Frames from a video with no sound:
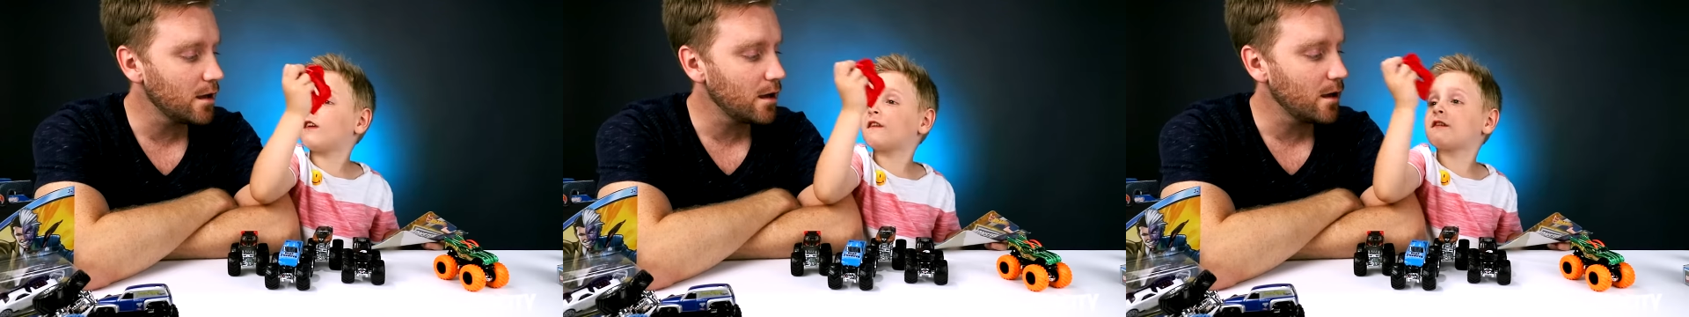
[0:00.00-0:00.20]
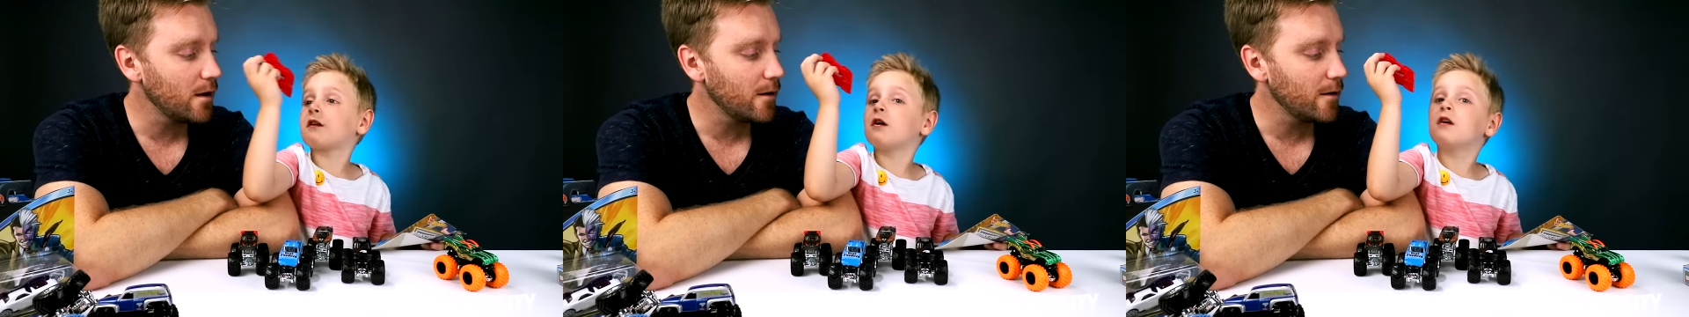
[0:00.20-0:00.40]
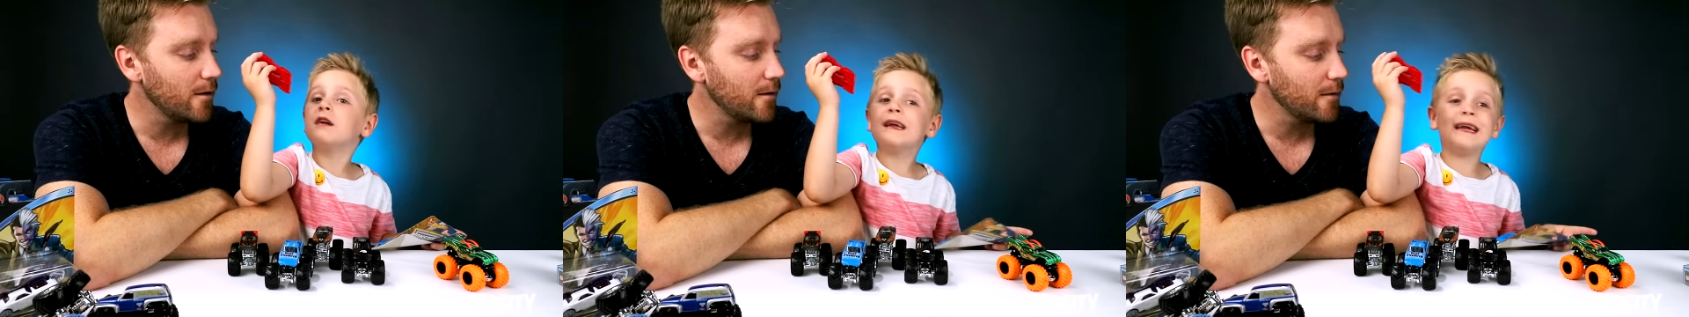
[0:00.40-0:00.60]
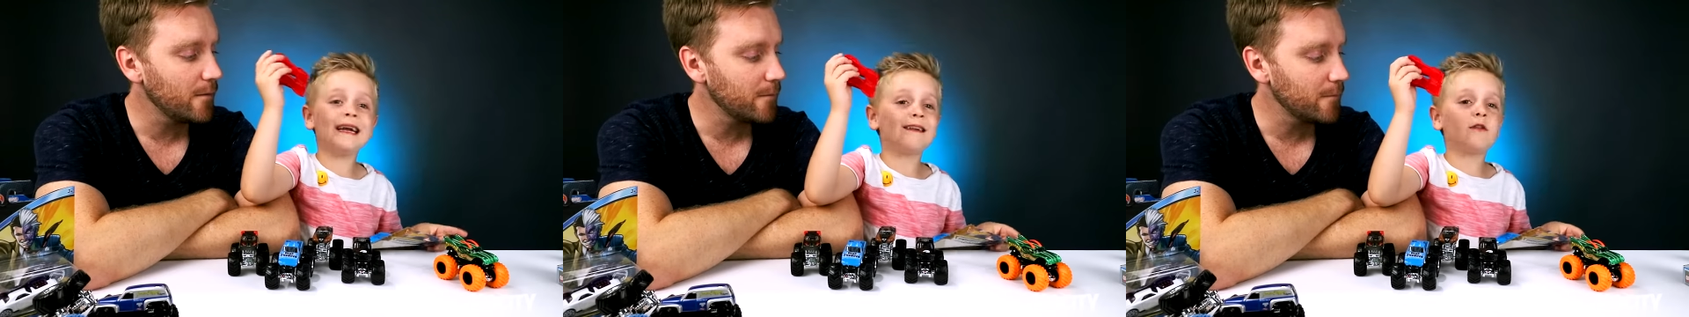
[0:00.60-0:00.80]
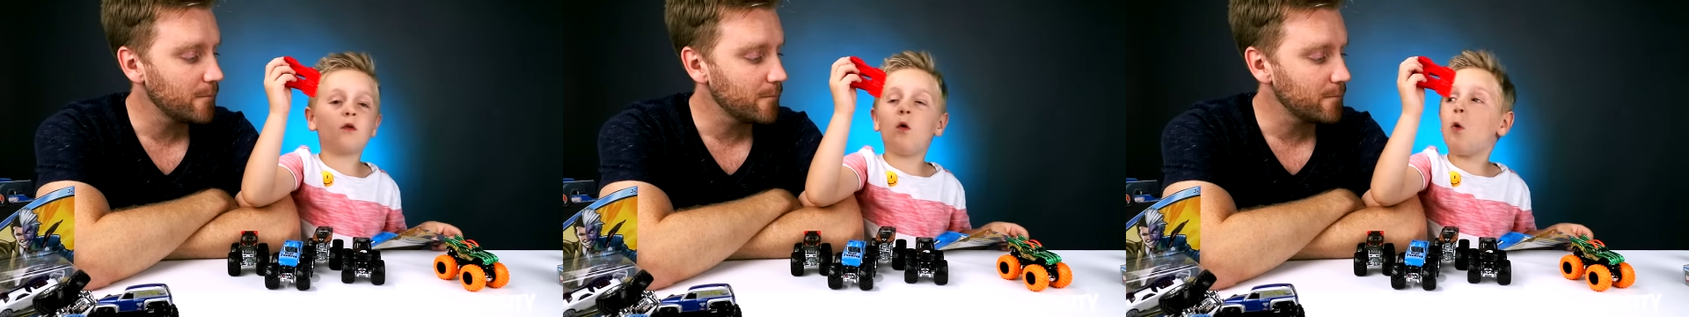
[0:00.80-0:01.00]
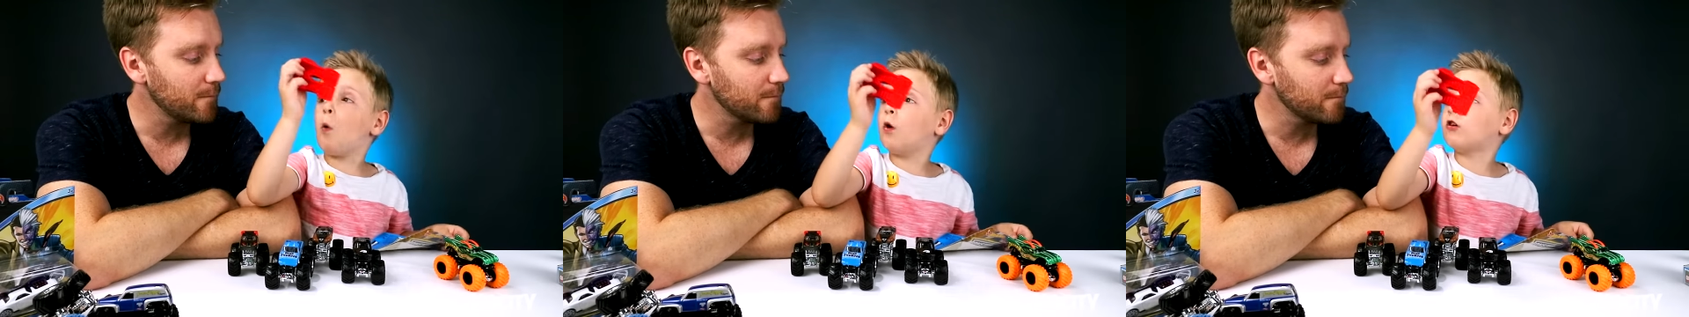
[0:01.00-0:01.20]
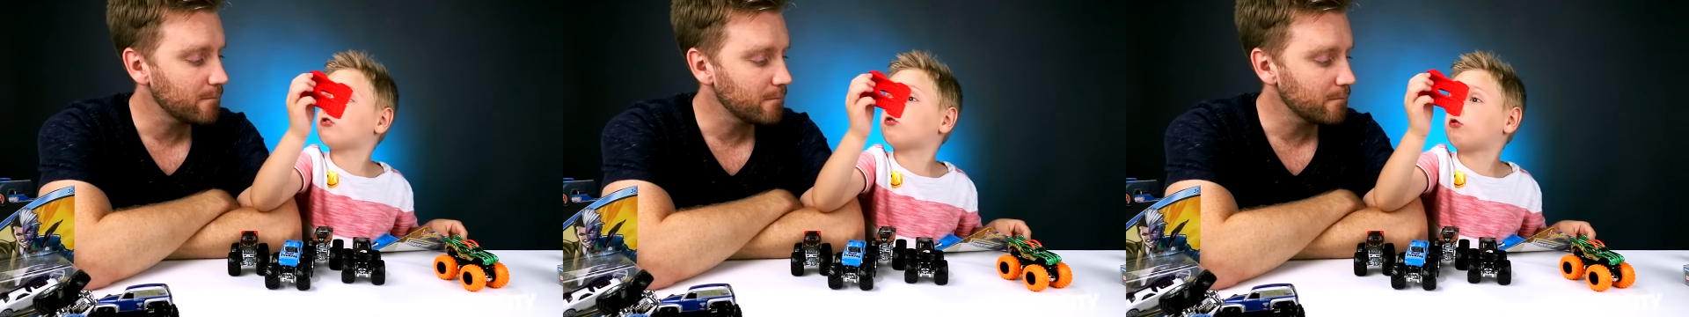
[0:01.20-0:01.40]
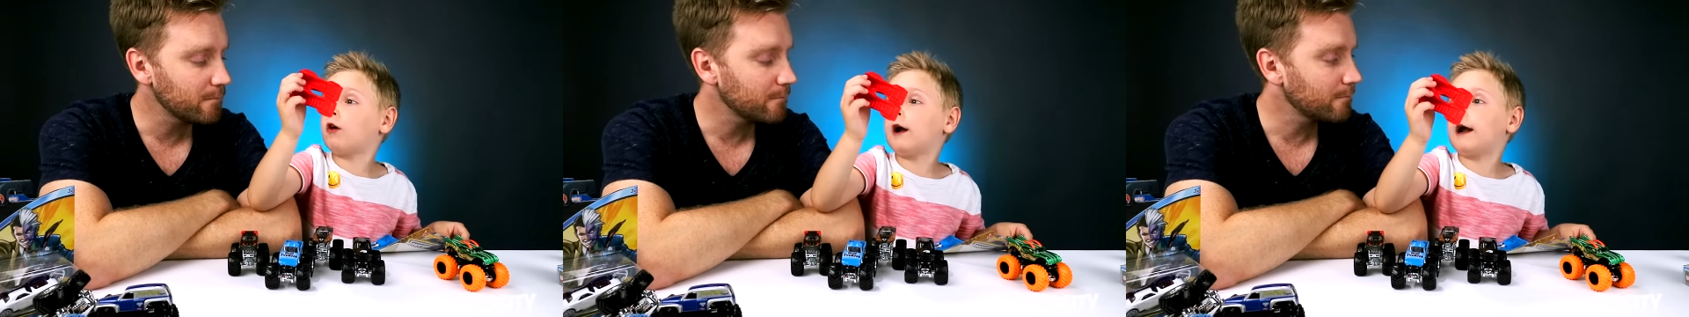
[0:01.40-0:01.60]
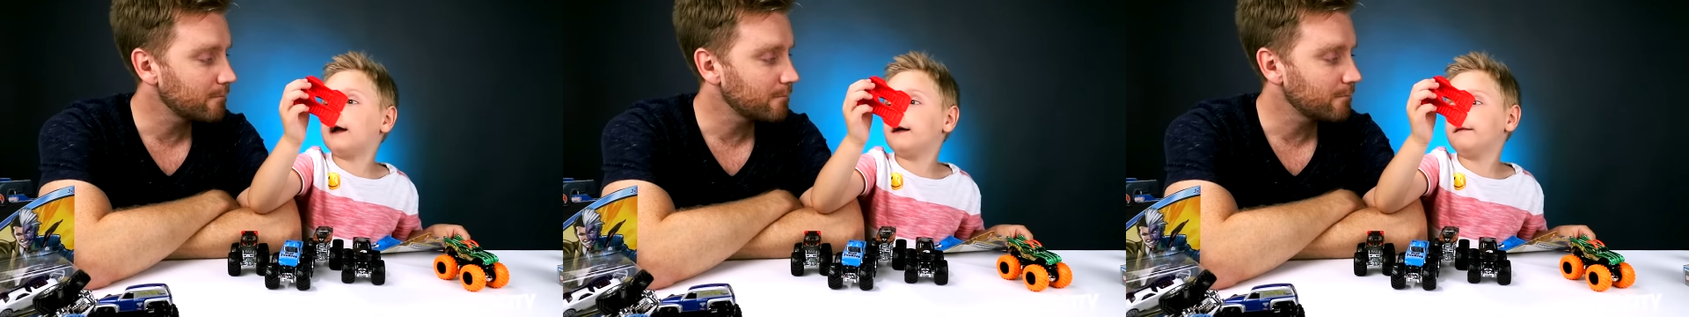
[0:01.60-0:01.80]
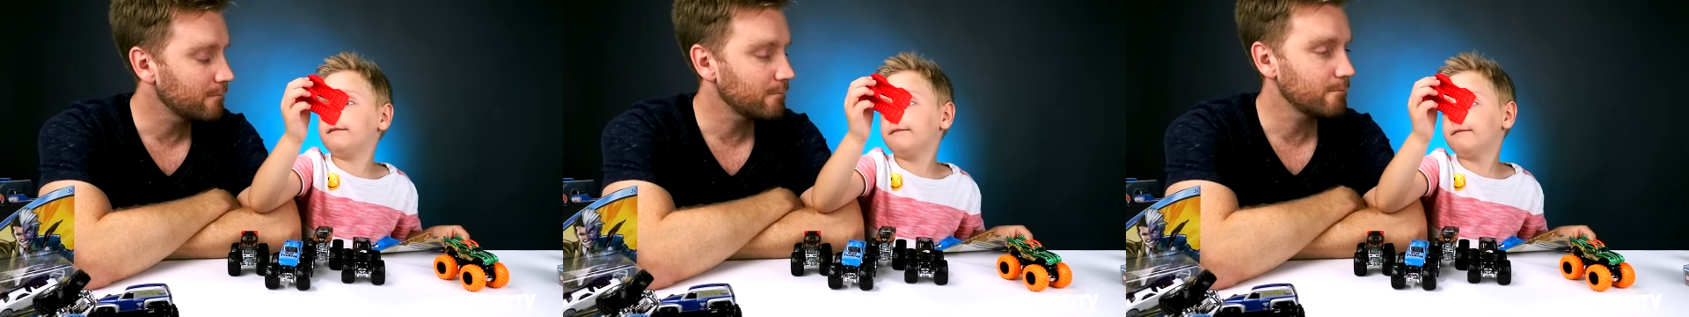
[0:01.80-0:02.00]
Speaker 1: just, it's orange
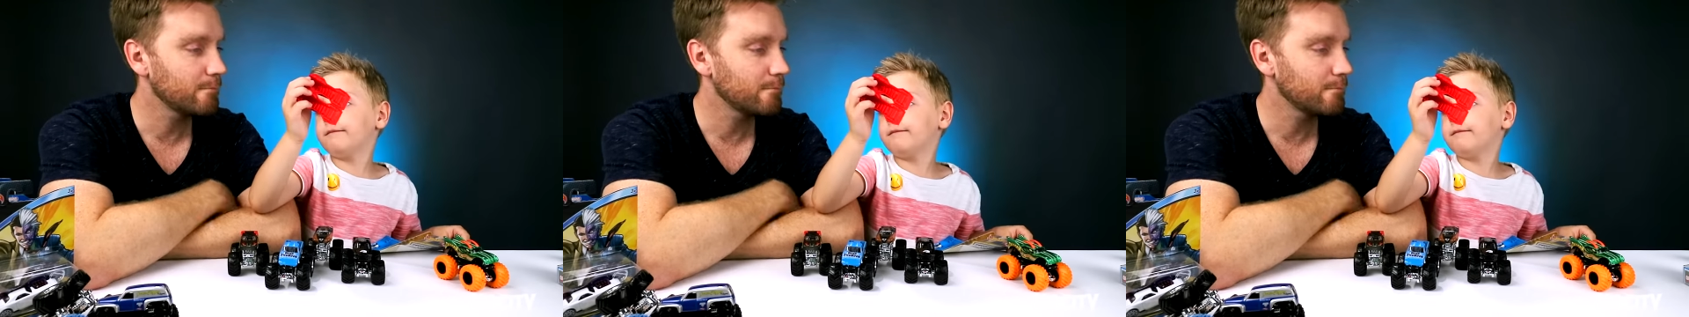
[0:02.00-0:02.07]
red.